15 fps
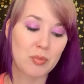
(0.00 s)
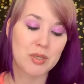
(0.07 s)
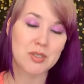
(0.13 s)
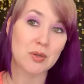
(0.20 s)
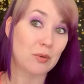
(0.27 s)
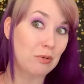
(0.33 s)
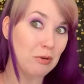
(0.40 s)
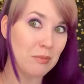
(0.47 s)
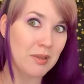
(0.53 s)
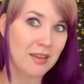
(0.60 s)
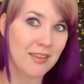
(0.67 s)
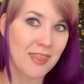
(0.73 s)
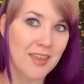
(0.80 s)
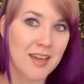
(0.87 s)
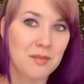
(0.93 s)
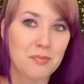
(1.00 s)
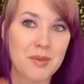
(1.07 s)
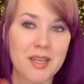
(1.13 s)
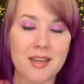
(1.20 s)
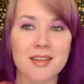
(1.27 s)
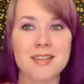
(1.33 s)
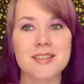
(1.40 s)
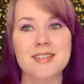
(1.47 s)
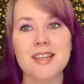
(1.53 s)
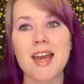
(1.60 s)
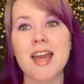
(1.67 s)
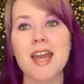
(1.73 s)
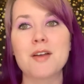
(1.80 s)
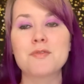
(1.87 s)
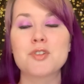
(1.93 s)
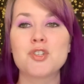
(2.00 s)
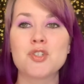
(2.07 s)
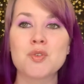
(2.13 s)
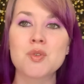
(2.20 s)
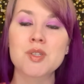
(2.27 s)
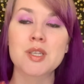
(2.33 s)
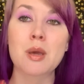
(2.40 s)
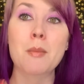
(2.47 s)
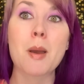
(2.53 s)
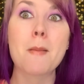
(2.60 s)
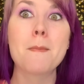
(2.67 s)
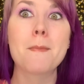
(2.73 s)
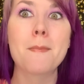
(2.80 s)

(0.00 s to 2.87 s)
but don't quote me on that because I have to do some